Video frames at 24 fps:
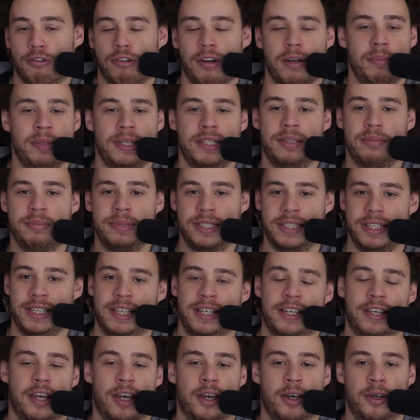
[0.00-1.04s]
write me some
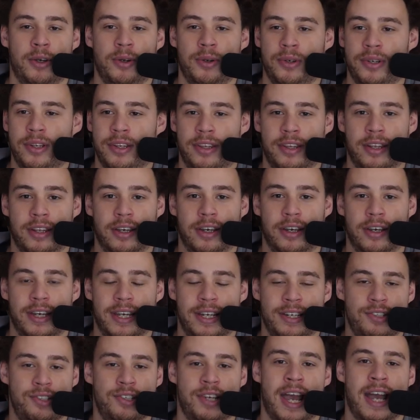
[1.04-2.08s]
C code that
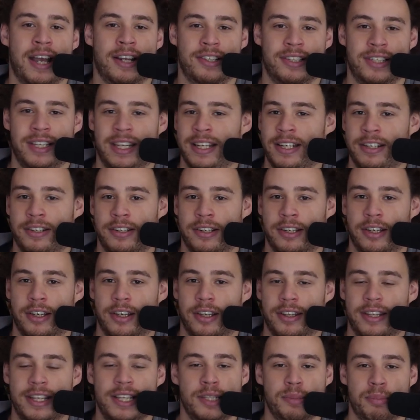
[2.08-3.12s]
injects into
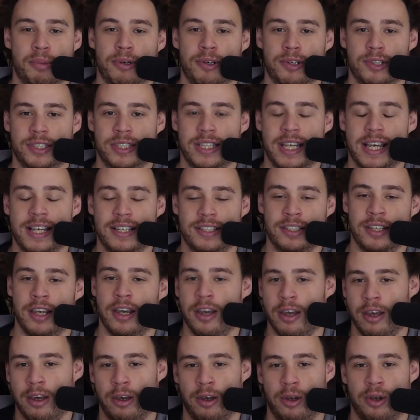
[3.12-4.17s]
this process,
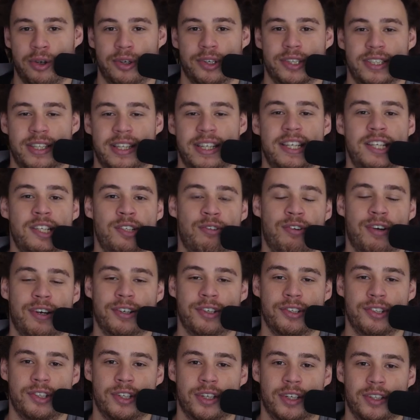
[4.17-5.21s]
hooks these
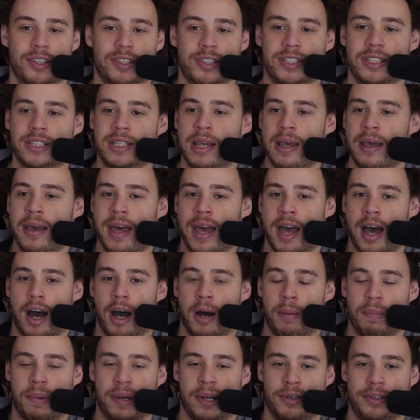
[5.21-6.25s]
functions,
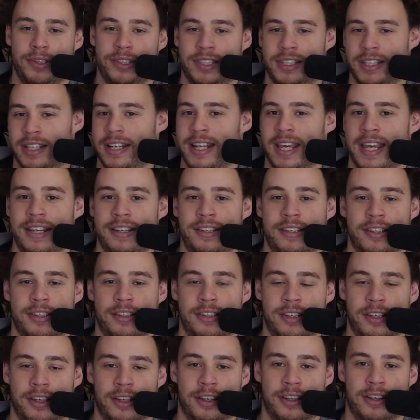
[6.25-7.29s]
uploads the data
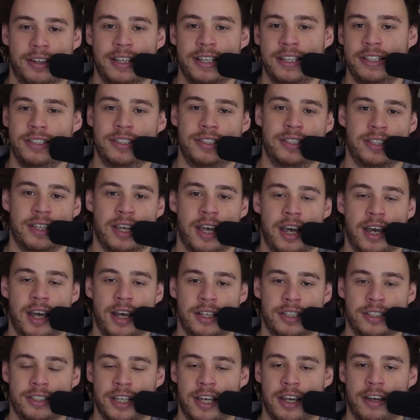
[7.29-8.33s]
to this uh,
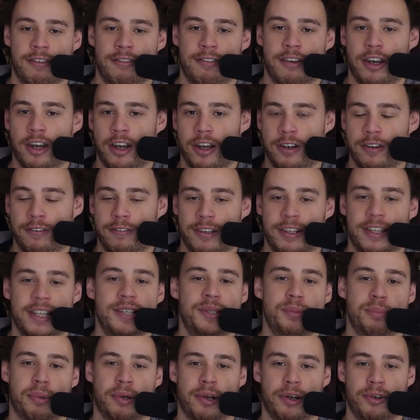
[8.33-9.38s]
server over
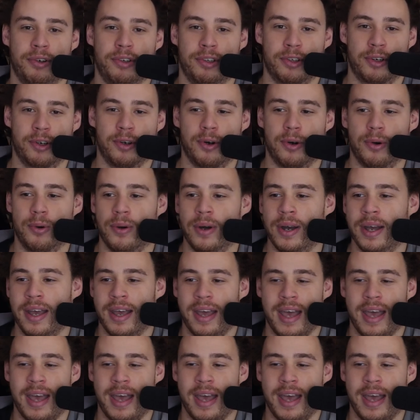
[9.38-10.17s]
this protocol.